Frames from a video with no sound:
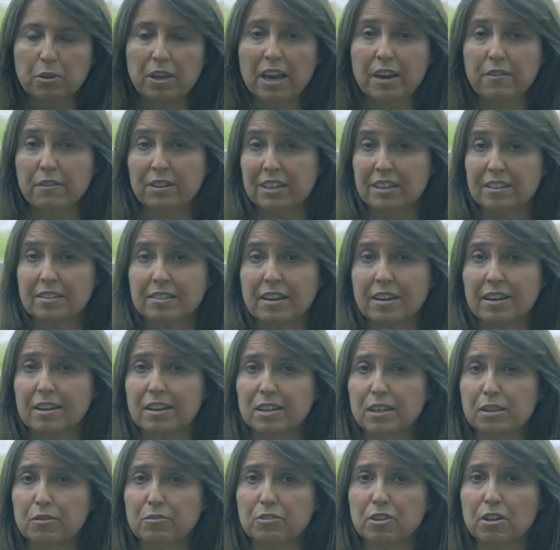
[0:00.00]
that we have an
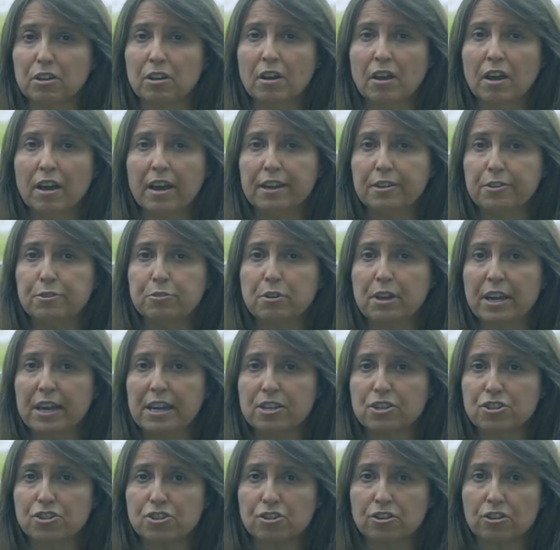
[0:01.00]
interleaved
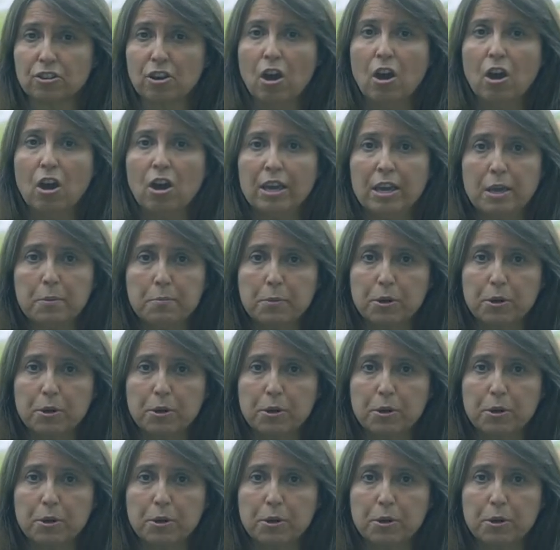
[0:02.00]
education,